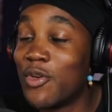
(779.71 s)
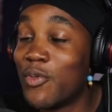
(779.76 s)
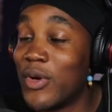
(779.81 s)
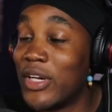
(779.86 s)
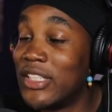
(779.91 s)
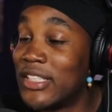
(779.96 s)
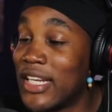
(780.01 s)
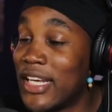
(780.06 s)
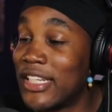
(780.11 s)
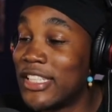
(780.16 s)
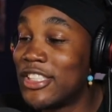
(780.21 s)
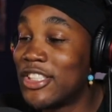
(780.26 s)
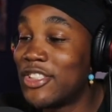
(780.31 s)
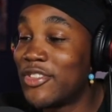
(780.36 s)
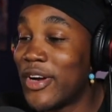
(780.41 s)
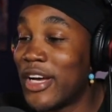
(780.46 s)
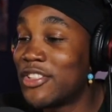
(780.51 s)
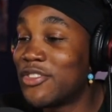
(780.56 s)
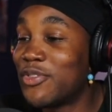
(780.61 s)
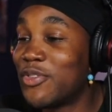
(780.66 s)
which then
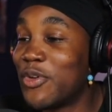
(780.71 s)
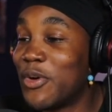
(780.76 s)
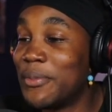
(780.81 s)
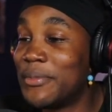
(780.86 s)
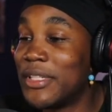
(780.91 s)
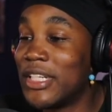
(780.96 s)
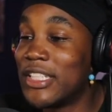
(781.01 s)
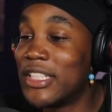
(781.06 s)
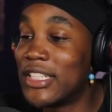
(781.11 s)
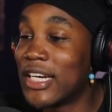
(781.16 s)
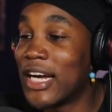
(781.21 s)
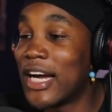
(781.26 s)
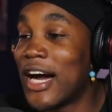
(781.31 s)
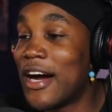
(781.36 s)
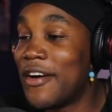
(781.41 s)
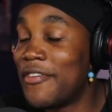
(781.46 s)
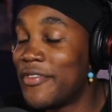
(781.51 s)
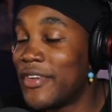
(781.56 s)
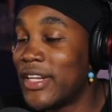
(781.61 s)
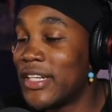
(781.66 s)
transforms into
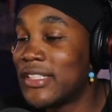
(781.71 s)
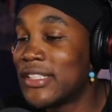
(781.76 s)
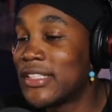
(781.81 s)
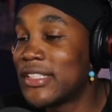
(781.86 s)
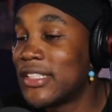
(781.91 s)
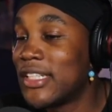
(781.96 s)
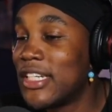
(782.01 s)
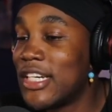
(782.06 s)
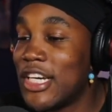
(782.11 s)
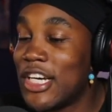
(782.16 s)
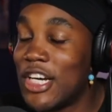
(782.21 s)
confidence